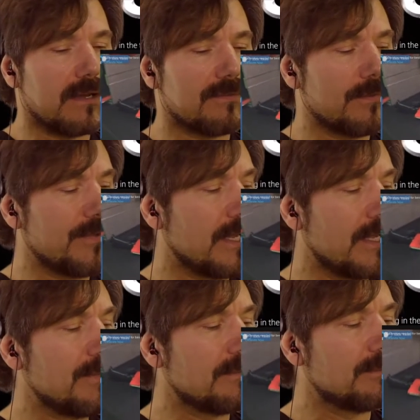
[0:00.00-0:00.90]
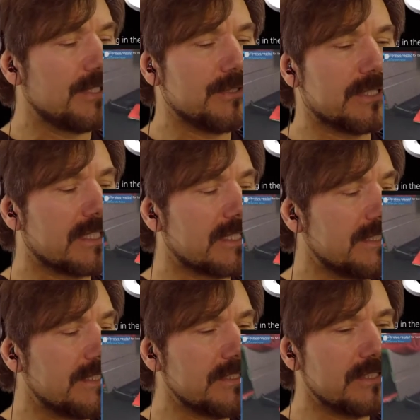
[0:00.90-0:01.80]
from the iPad, but you can
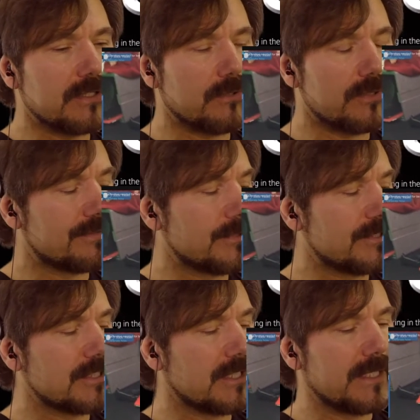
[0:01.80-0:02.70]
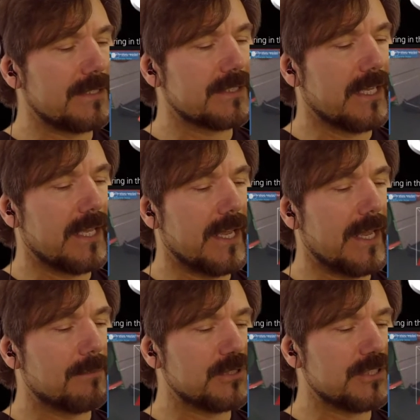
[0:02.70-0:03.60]
continue to hold it from the sides
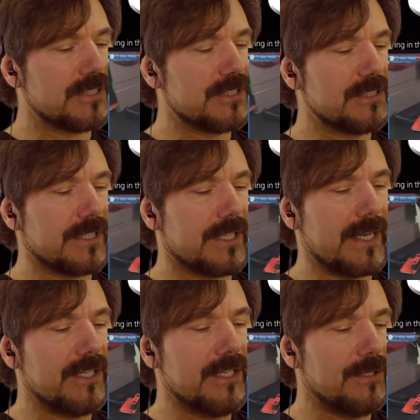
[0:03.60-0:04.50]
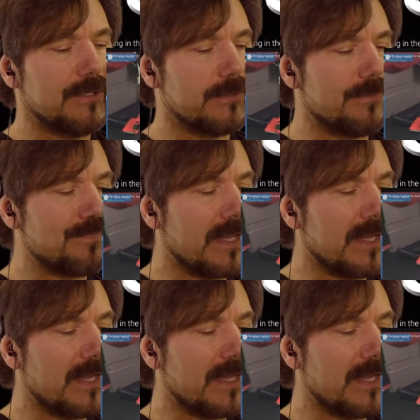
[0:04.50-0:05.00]
and position that cube.